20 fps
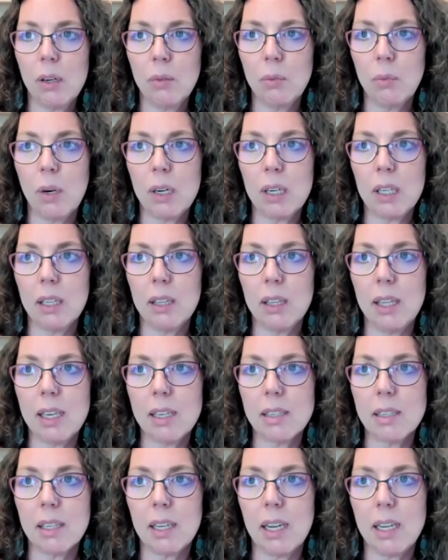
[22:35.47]
one of the
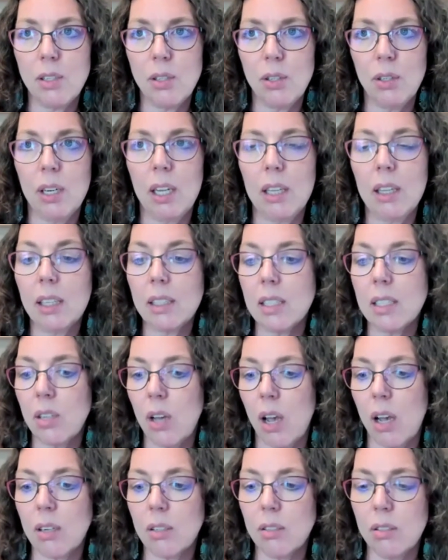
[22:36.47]
things that I do, and I'd like to
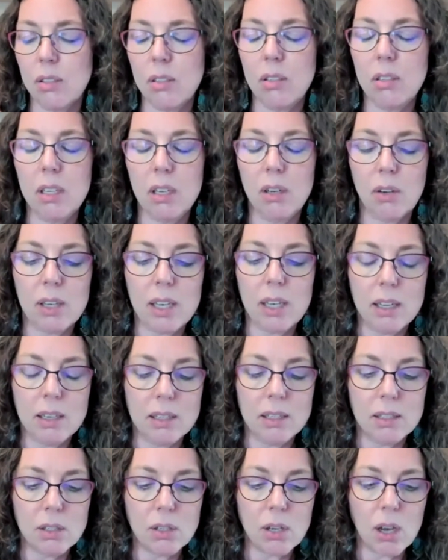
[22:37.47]
talk, get
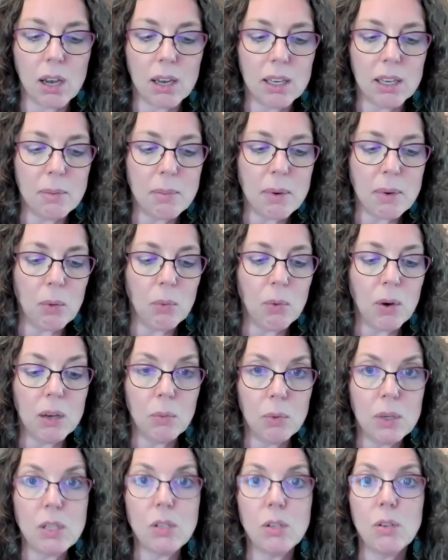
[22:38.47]
into talking about
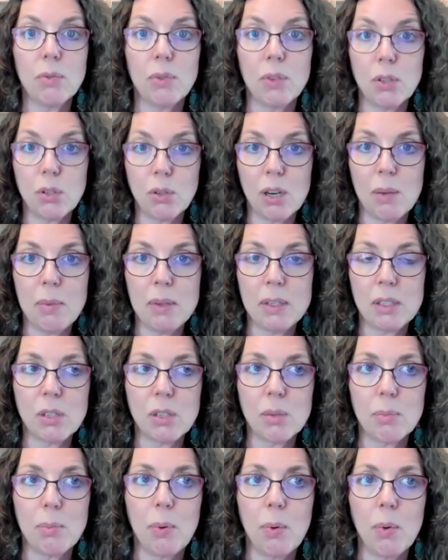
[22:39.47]
what we do for treatment to
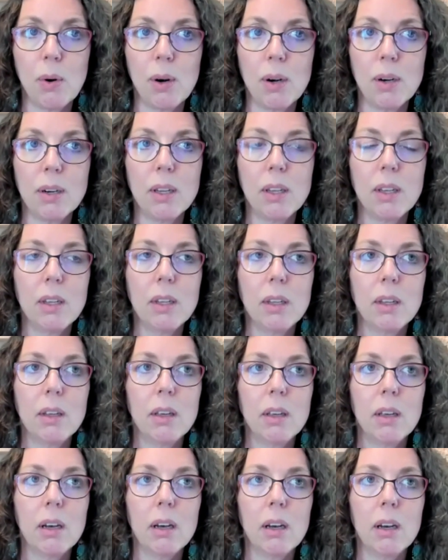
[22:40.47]
support.
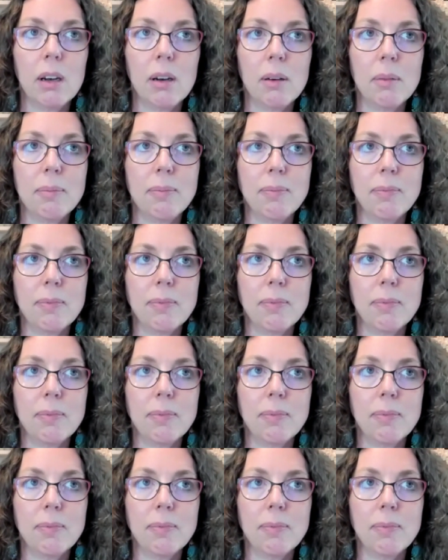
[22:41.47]
Um,